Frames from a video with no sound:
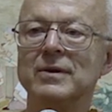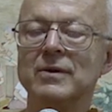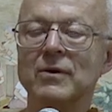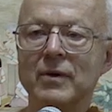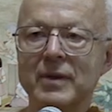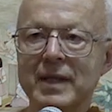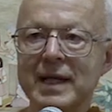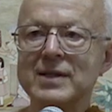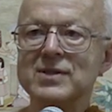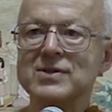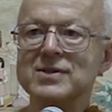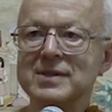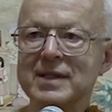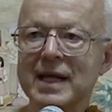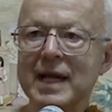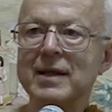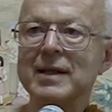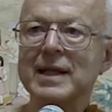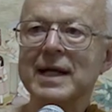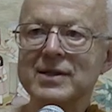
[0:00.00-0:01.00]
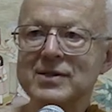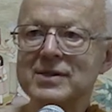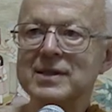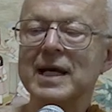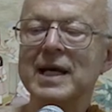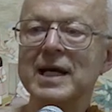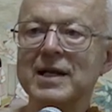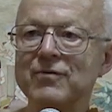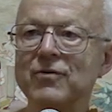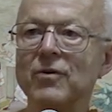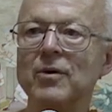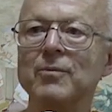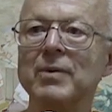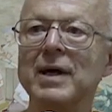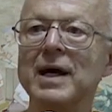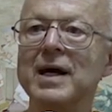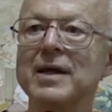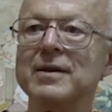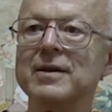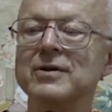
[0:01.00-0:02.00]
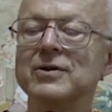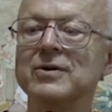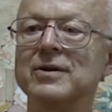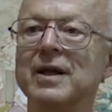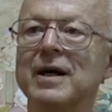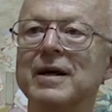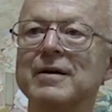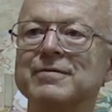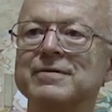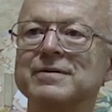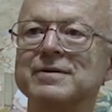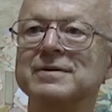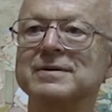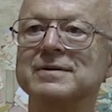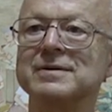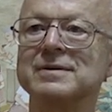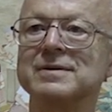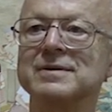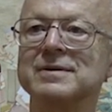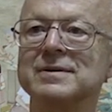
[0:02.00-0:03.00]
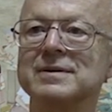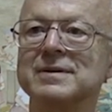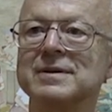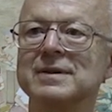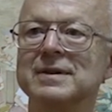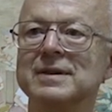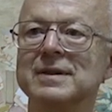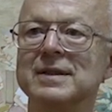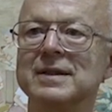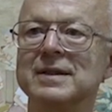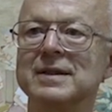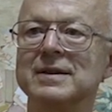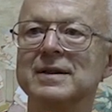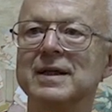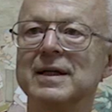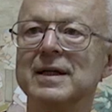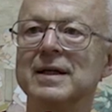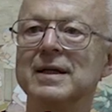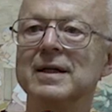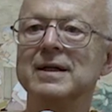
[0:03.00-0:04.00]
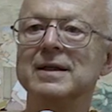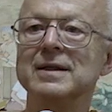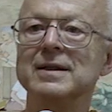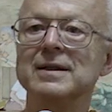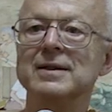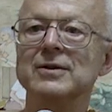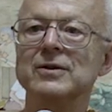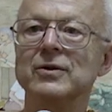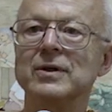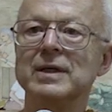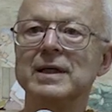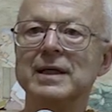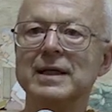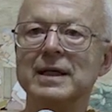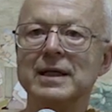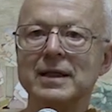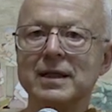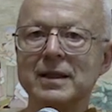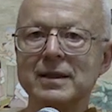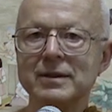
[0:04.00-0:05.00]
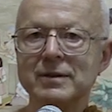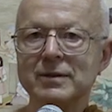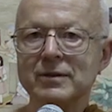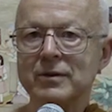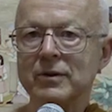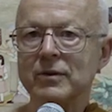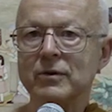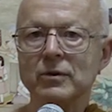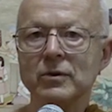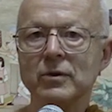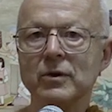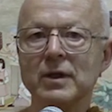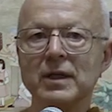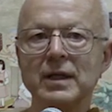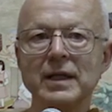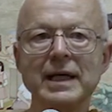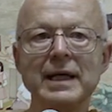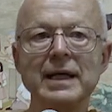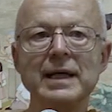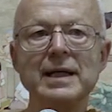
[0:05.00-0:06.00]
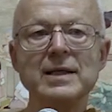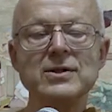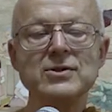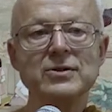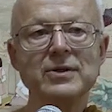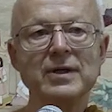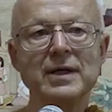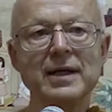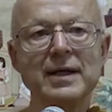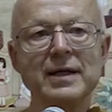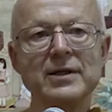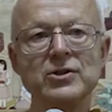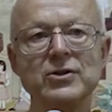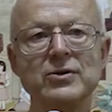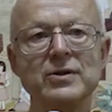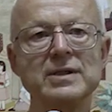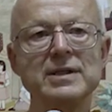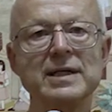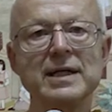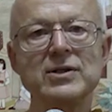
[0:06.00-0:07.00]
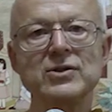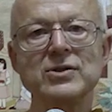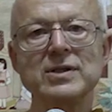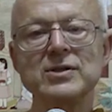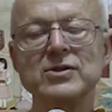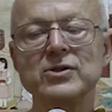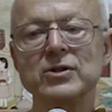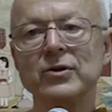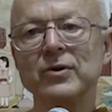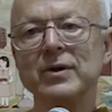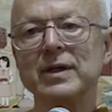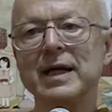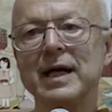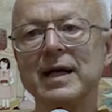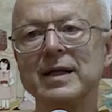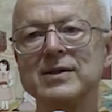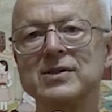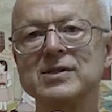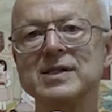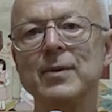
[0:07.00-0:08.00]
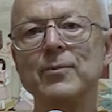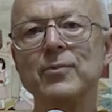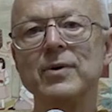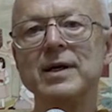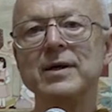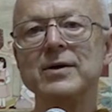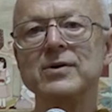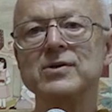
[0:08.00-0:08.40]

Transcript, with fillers: Good. that's the, that's the Eightfold Path in your life. Okay. Looking at the, your clingings, looking at your addictions, learning how to separate